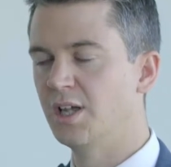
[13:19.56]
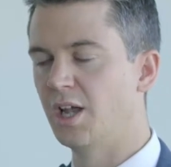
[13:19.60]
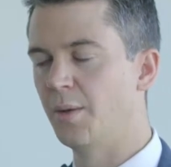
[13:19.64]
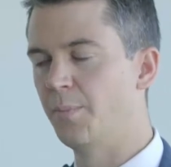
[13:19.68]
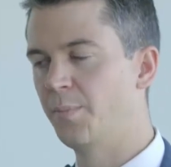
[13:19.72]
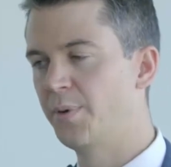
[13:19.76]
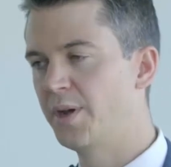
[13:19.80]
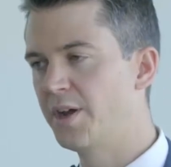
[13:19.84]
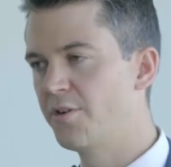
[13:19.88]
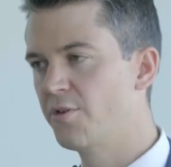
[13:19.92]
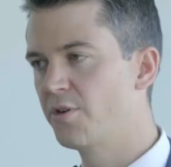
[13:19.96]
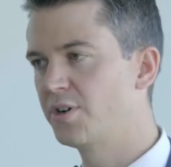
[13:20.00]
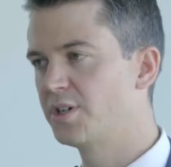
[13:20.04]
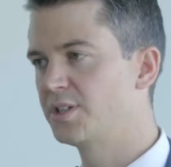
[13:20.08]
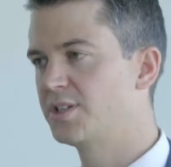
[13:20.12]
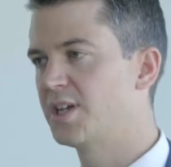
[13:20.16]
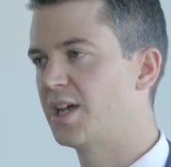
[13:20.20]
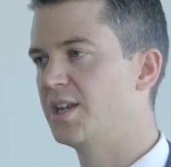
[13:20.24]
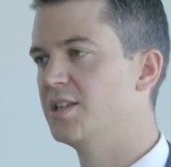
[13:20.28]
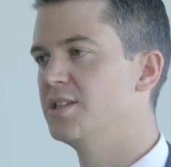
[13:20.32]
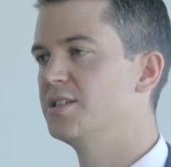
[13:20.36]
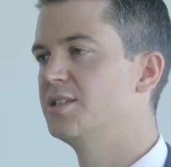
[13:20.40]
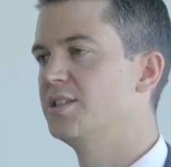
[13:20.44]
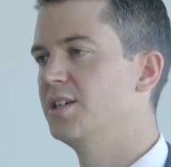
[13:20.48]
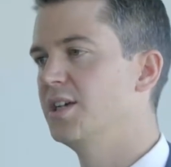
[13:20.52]
A periodic
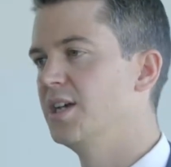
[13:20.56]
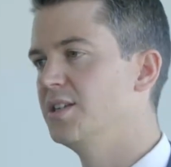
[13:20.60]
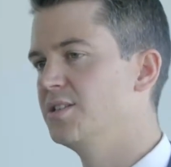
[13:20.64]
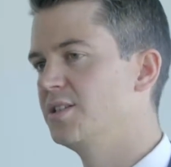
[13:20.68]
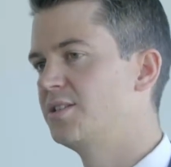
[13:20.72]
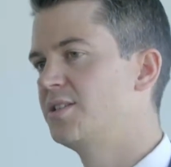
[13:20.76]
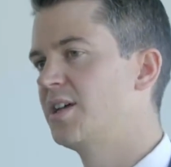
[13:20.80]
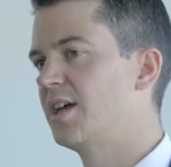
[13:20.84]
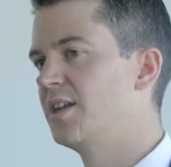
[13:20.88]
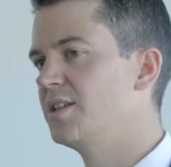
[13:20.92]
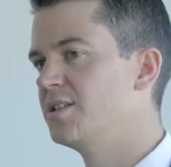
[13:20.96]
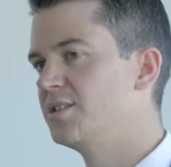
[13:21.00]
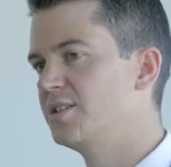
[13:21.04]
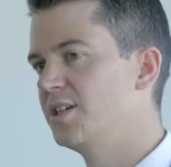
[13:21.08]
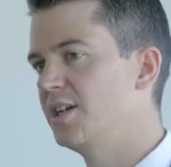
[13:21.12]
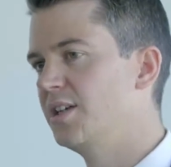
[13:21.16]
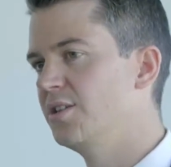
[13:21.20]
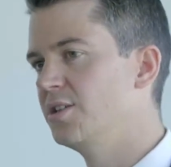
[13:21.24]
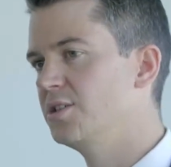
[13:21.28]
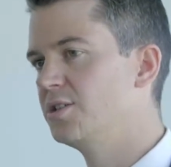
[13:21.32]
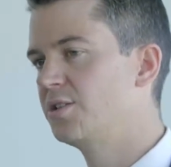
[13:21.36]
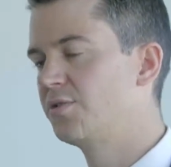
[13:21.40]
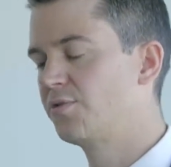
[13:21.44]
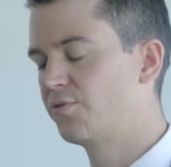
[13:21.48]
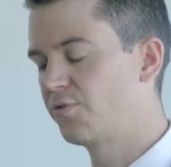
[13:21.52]
tenancy is a tenancy
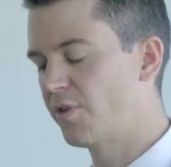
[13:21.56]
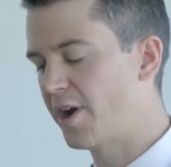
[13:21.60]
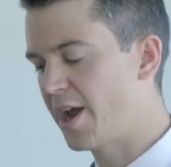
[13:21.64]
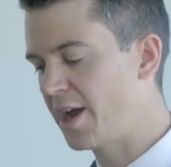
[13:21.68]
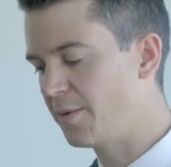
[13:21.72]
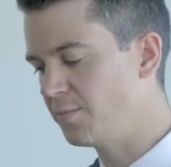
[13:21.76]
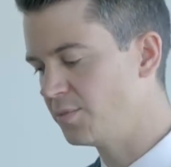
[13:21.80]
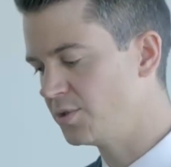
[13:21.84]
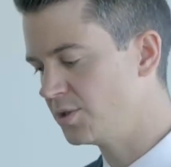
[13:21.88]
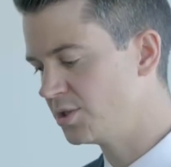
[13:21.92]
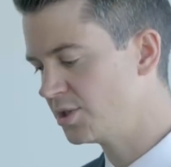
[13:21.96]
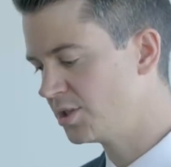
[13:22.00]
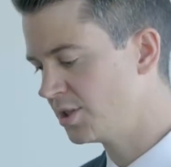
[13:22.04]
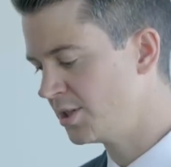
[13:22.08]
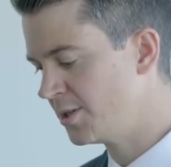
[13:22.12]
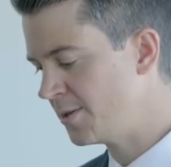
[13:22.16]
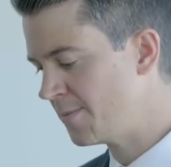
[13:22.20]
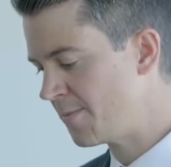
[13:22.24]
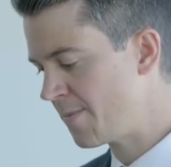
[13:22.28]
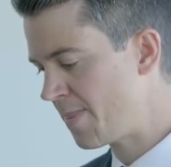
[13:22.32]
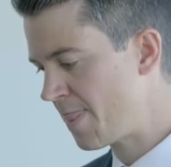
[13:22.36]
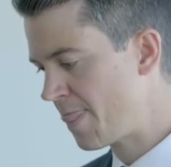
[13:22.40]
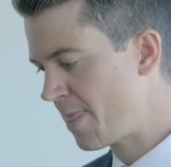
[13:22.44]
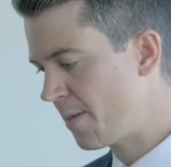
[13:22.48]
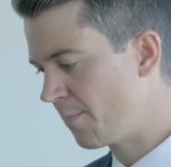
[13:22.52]
that's framed
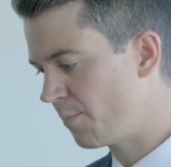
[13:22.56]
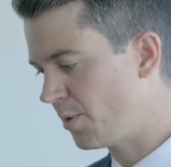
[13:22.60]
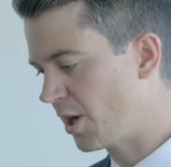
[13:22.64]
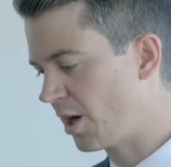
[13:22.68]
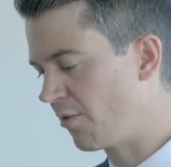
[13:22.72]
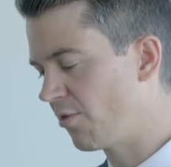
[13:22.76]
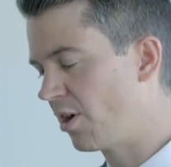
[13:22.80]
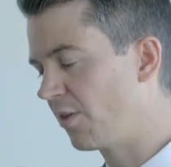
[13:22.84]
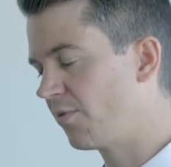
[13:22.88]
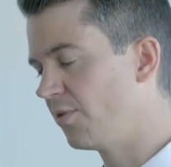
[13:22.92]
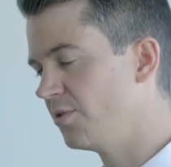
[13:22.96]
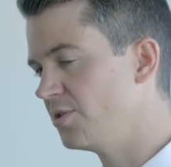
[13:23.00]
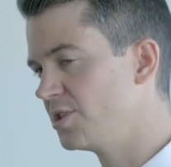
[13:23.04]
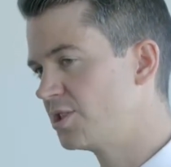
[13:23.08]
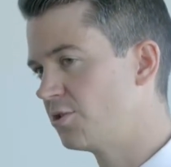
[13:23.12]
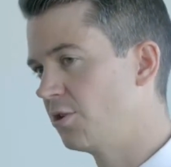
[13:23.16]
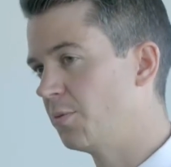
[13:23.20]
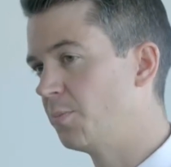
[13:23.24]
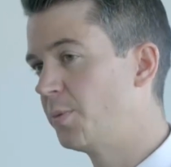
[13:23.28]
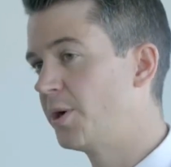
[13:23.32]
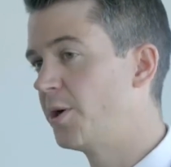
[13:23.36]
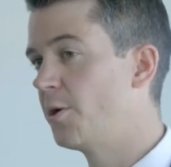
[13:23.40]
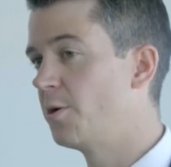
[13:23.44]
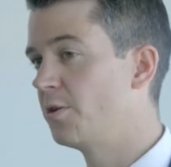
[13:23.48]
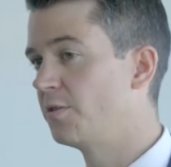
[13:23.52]
by reference to
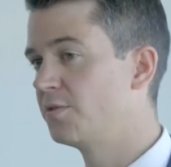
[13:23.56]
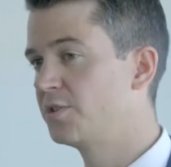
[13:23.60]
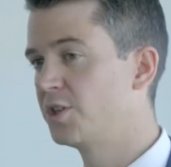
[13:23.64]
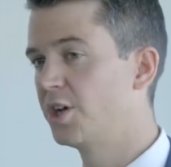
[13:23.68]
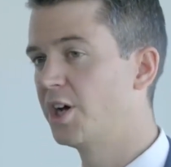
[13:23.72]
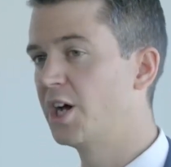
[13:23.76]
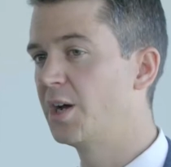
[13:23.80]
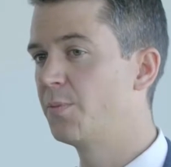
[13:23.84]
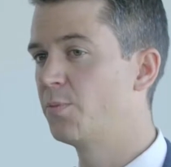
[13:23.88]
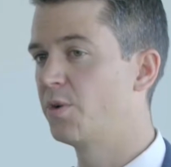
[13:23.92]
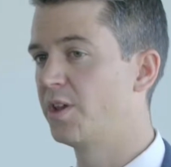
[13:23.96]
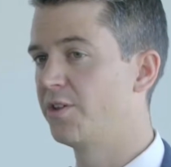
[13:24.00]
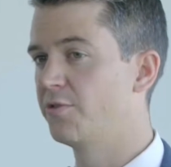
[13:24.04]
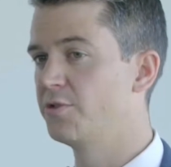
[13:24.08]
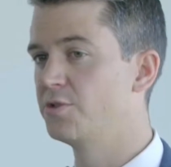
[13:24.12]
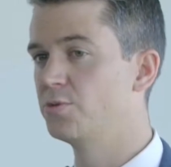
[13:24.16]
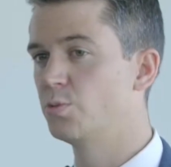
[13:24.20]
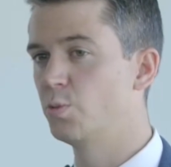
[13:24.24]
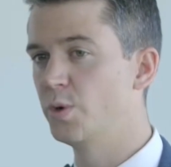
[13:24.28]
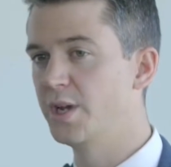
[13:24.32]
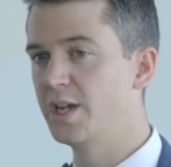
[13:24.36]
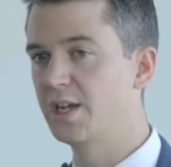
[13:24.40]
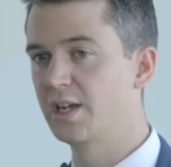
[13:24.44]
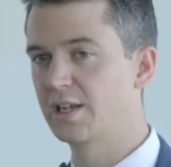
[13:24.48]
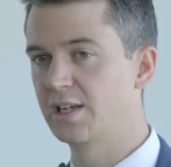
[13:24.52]
a period of time, whether it's
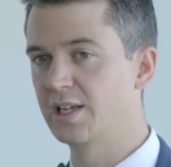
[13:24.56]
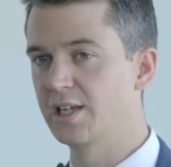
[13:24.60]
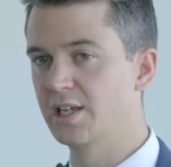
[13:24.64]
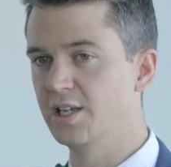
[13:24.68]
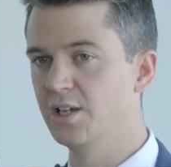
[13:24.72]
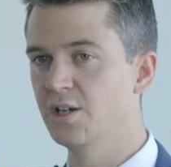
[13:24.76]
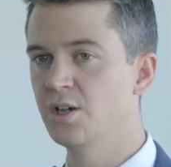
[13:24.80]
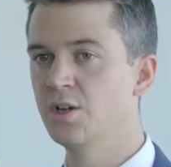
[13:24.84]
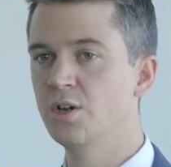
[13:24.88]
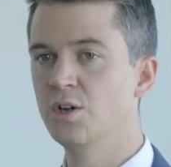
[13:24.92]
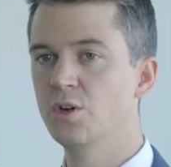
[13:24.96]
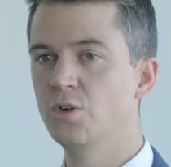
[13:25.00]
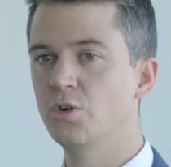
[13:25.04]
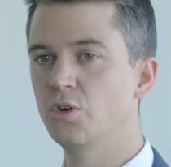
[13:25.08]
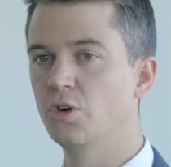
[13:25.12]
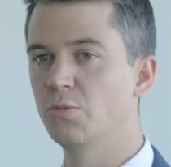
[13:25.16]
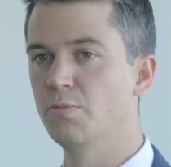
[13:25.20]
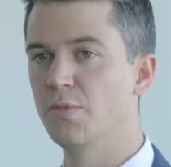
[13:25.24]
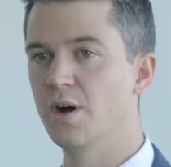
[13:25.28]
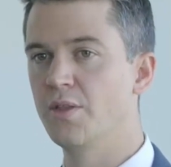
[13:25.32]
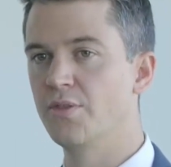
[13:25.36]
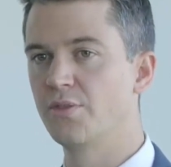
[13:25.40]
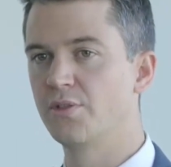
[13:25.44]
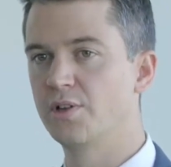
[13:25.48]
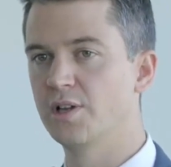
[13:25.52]
weekly or
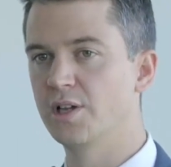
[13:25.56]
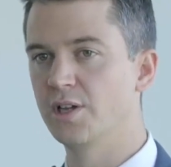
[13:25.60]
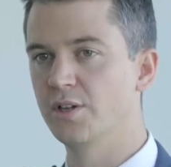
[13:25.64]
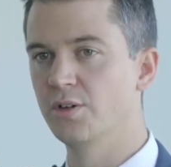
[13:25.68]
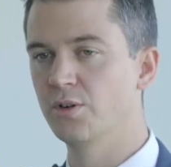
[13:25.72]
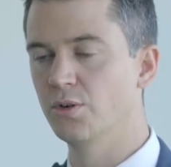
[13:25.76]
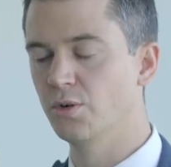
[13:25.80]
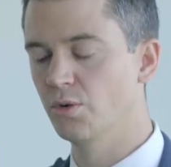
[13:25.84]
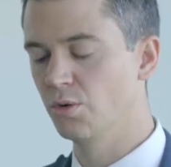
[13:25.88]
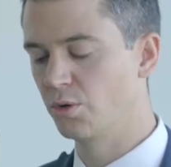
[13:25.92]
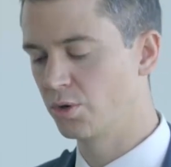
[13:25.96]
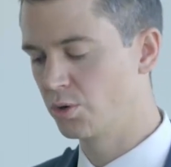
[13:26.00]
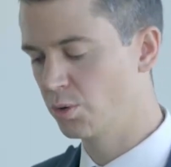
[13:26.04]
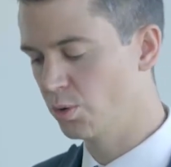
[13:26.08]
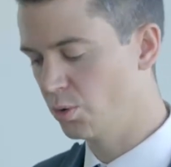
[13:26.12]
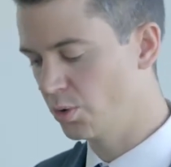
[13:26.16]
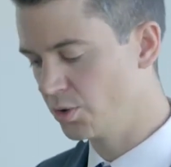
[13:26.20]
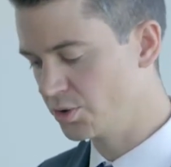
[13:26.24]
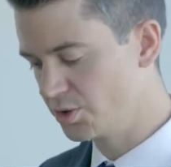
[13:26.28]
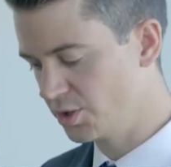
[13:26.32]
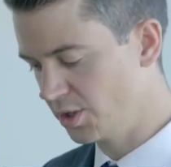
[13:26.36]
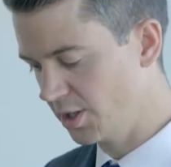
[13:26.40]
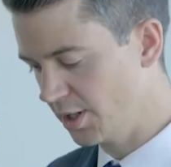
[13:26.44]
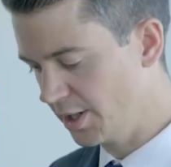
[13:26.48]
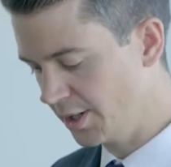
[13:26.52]
monthly or
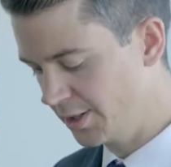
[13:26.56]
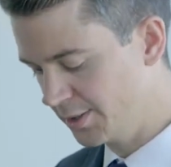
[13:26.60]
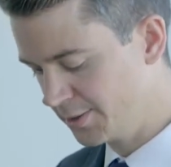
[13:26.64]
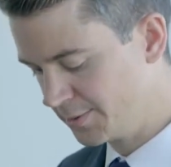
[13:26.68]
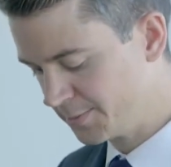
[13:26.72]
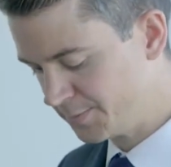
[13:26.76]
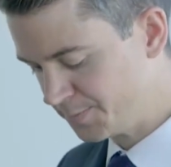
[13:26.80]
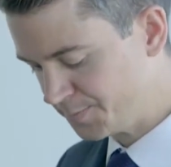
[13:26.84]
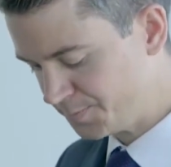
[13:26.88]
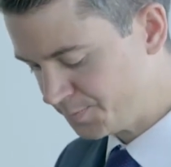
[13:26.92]
quarterly.